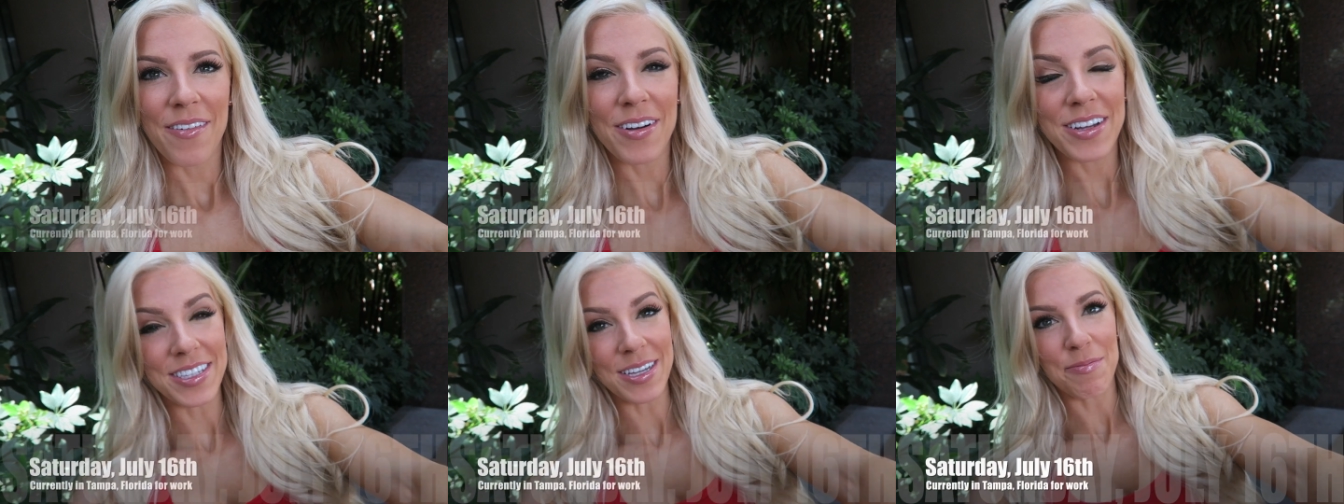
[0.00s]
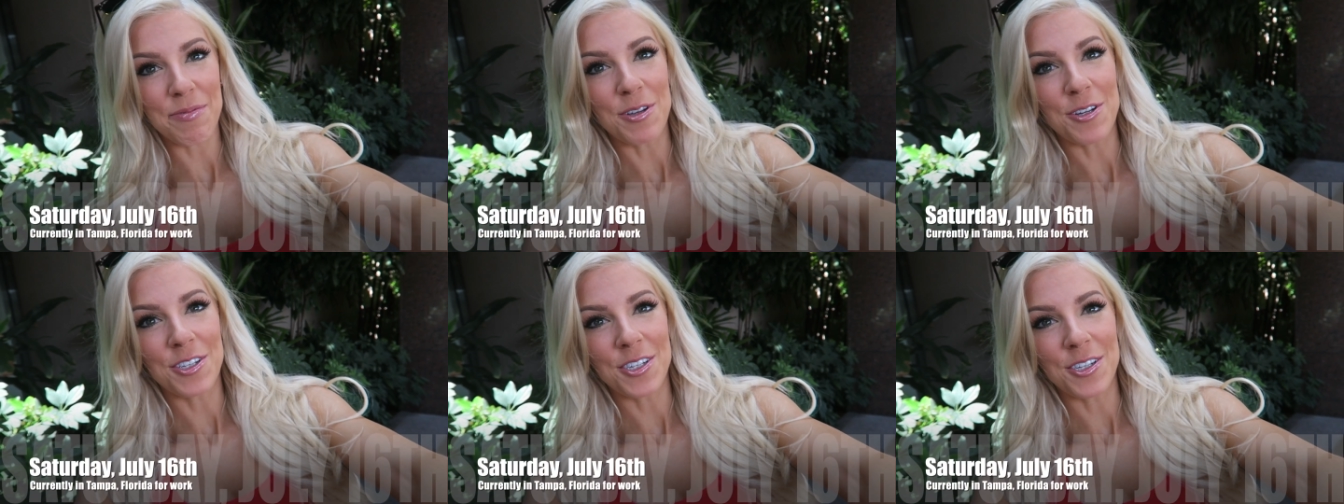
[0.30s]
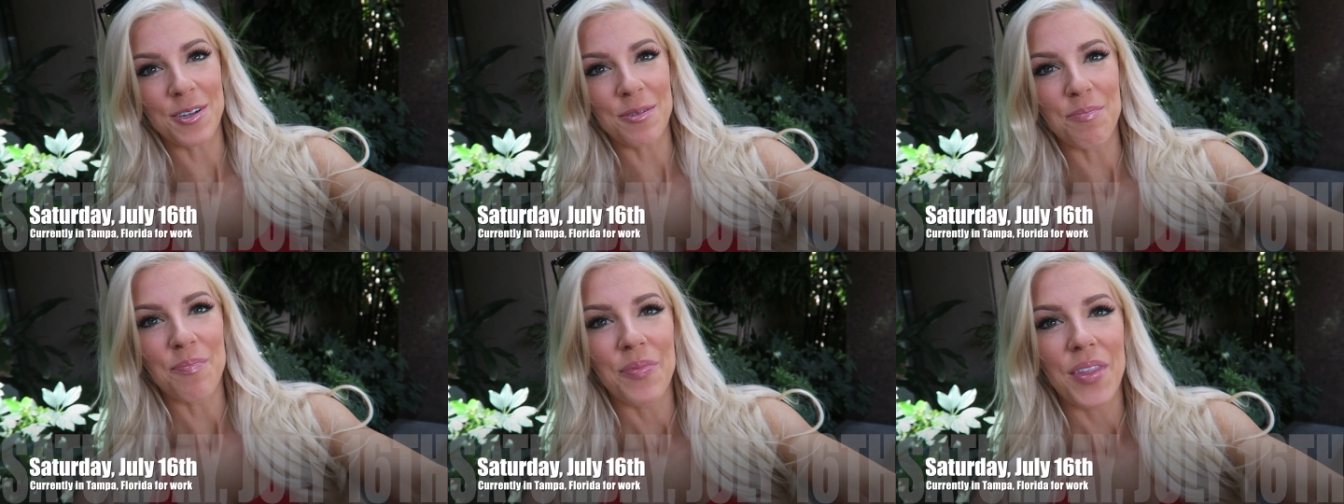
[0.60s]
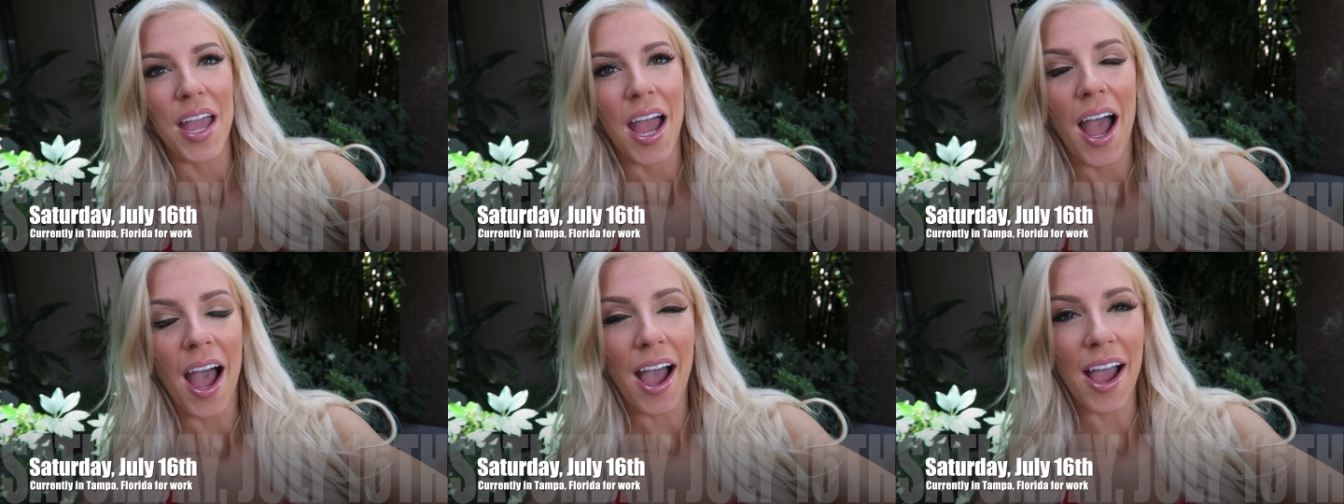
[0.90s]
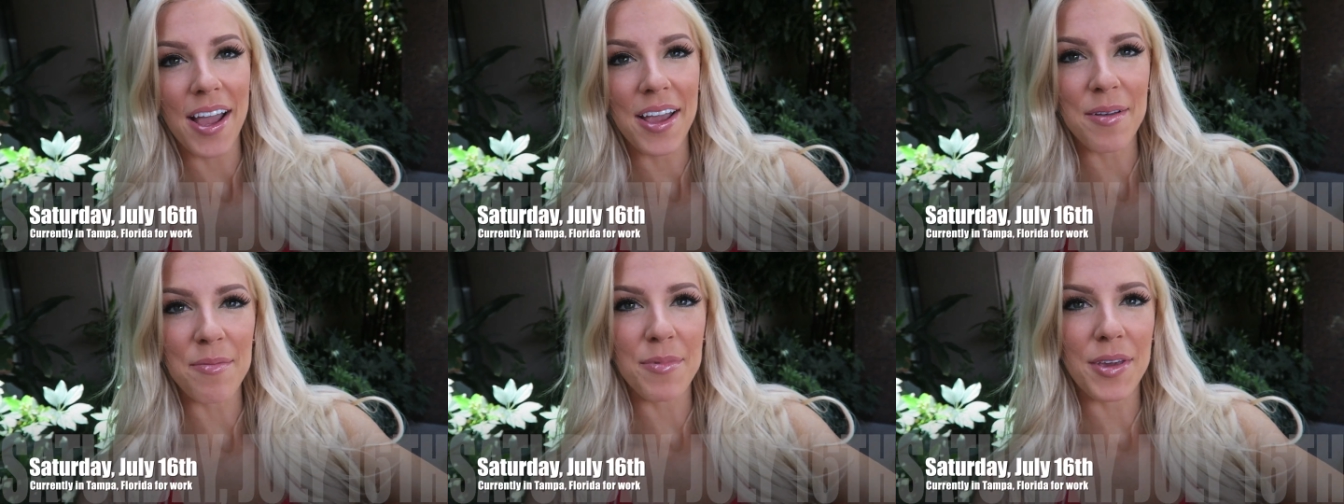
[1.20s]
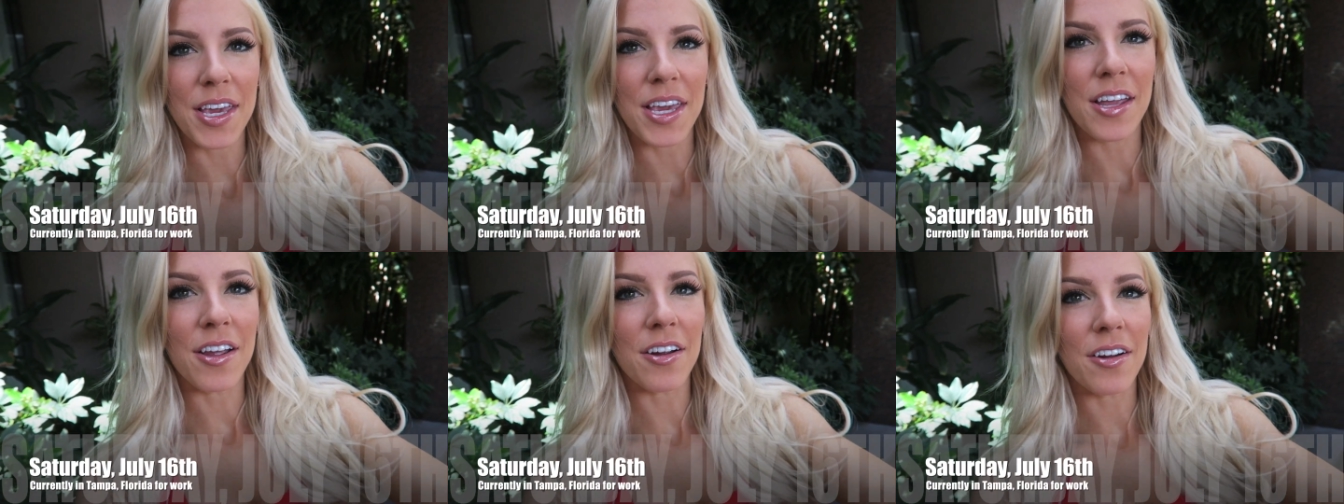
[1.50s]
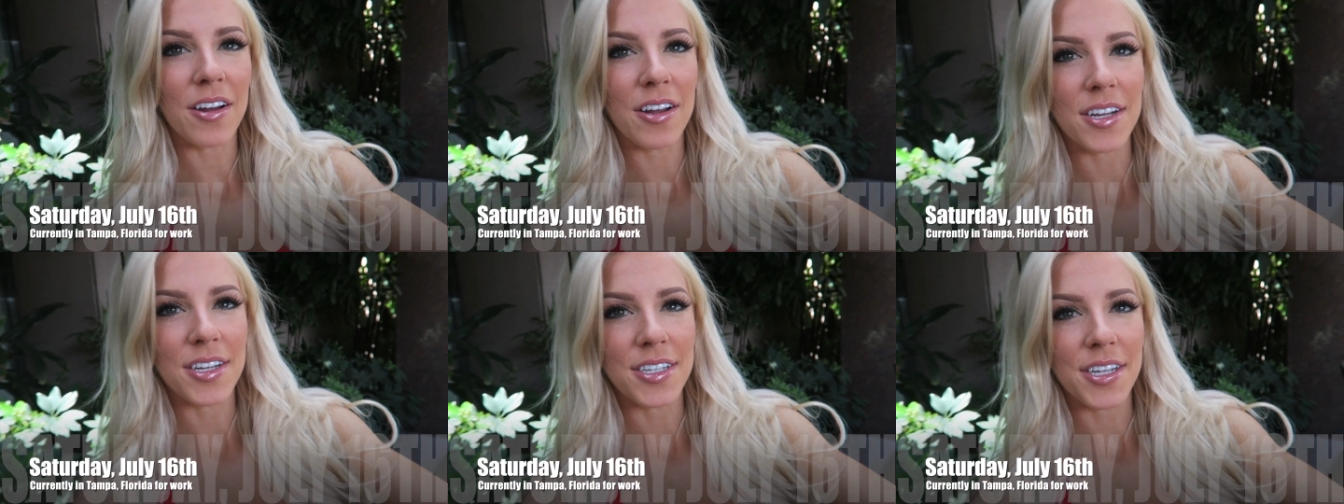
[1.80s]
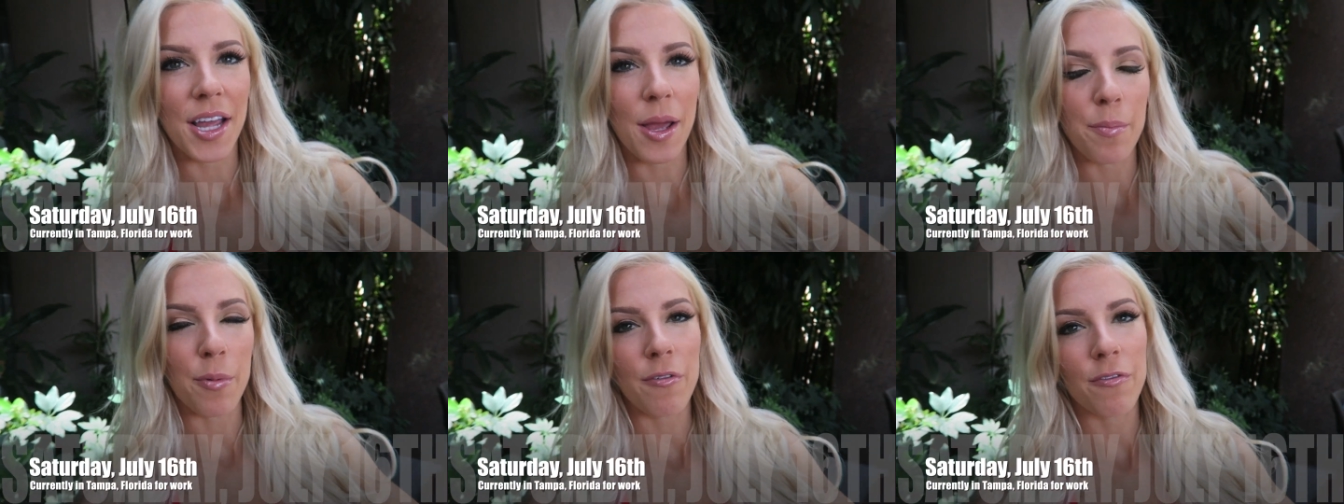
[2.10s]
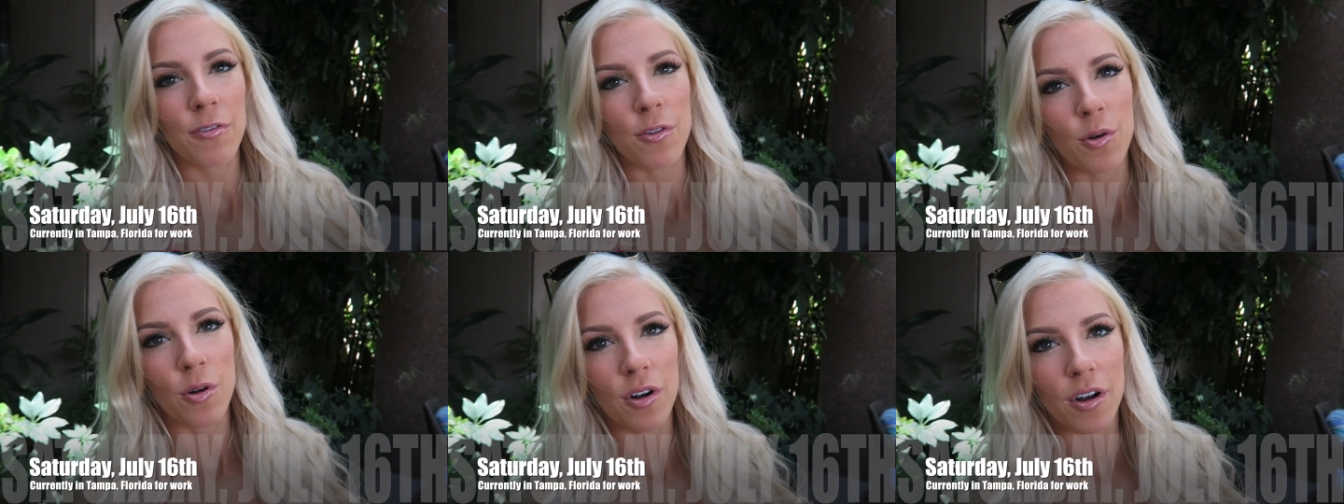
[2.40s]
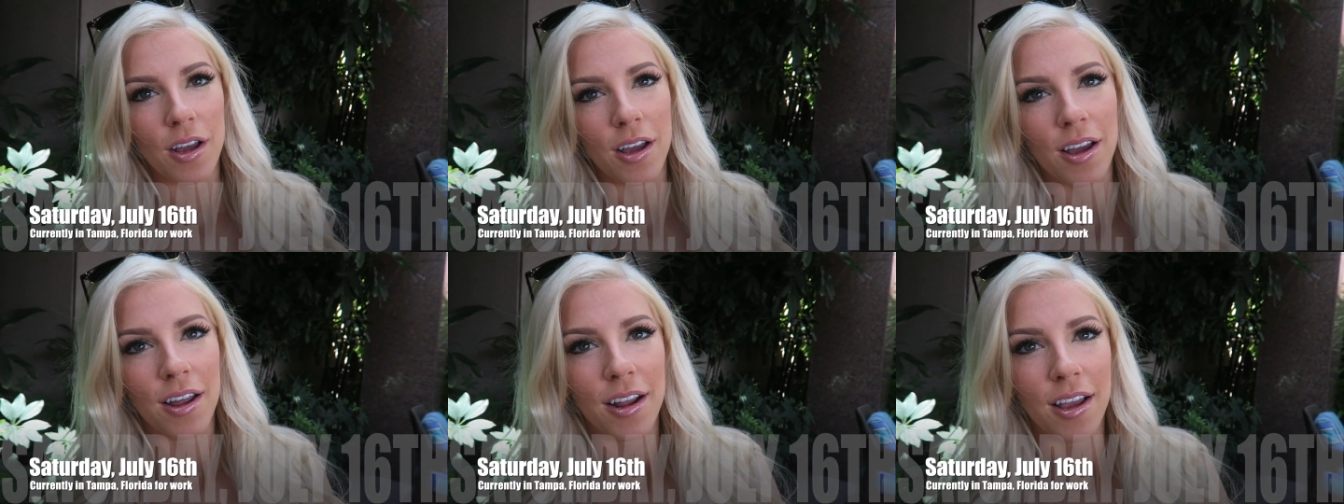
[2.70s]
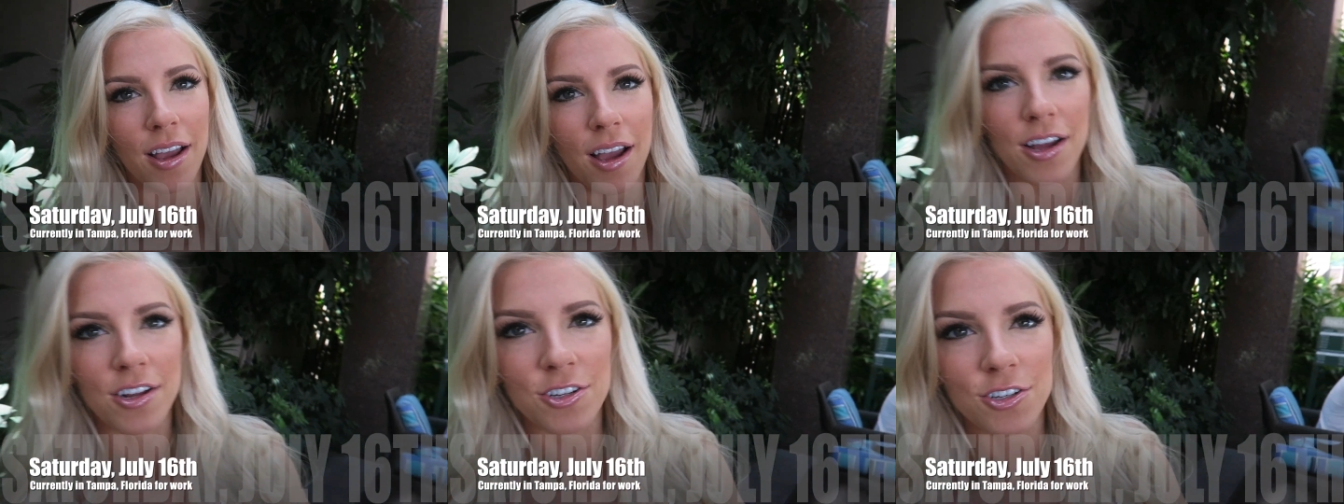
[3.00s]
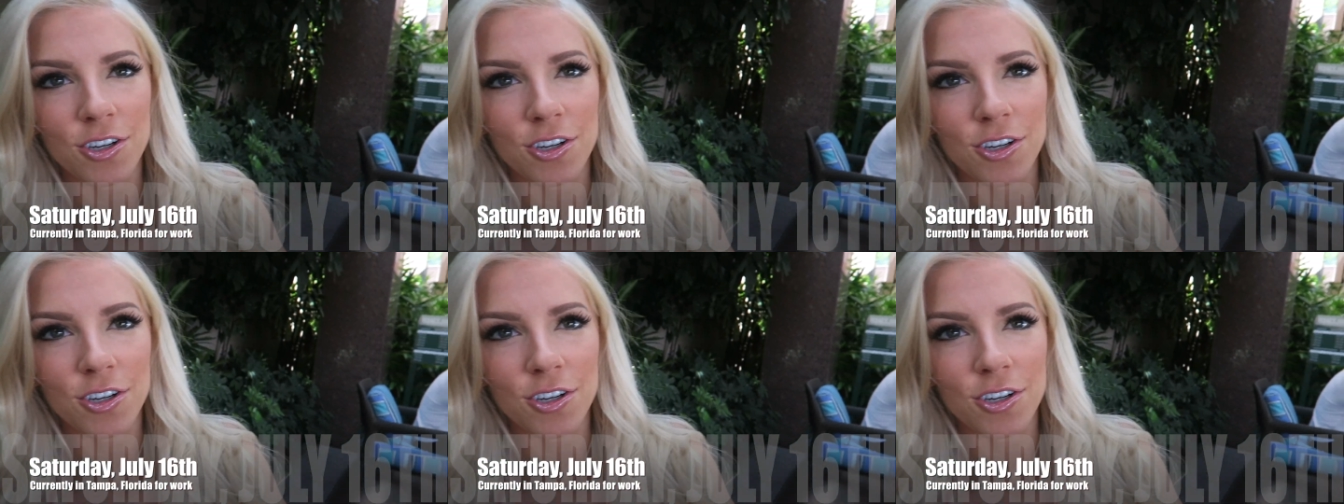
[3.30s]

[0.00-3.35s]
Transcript: What's up, YouTube? I am here in Tampa, Florida, and I got